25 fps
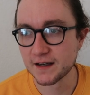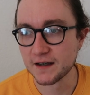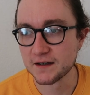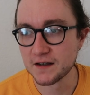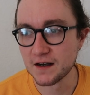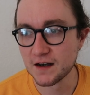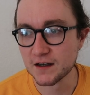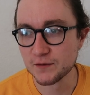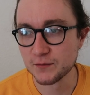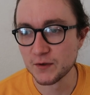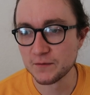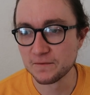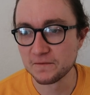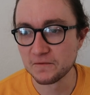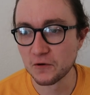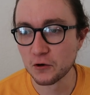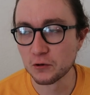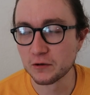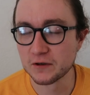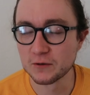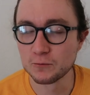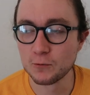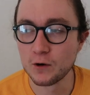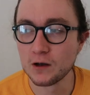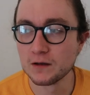And I had been
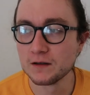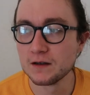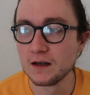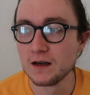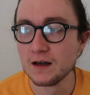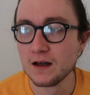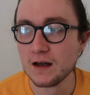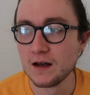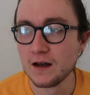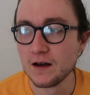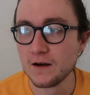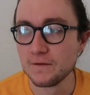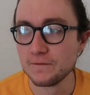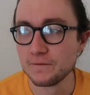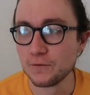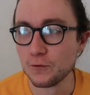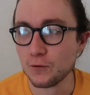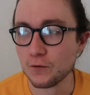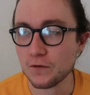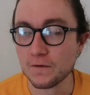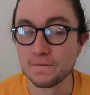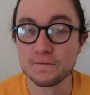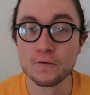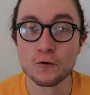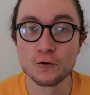following one
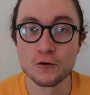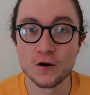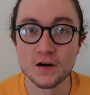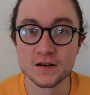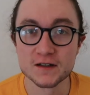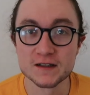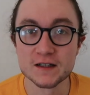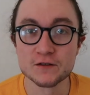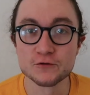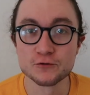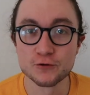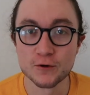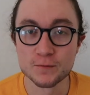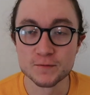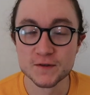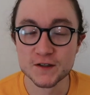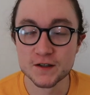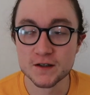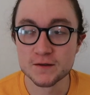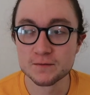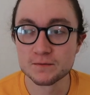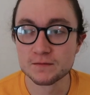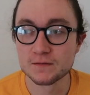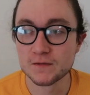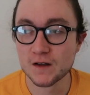for the forecast in
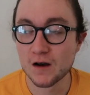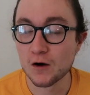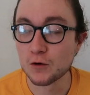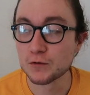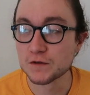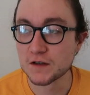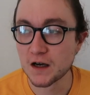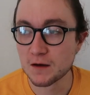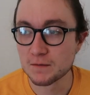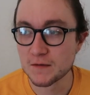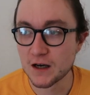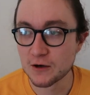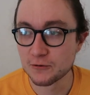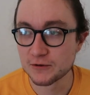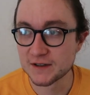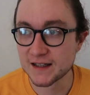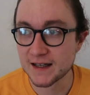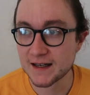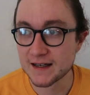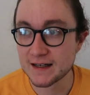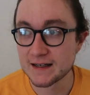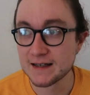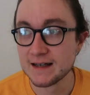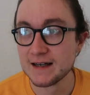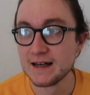Tromsø the whole time that I was
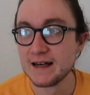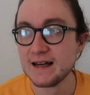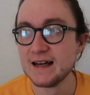there,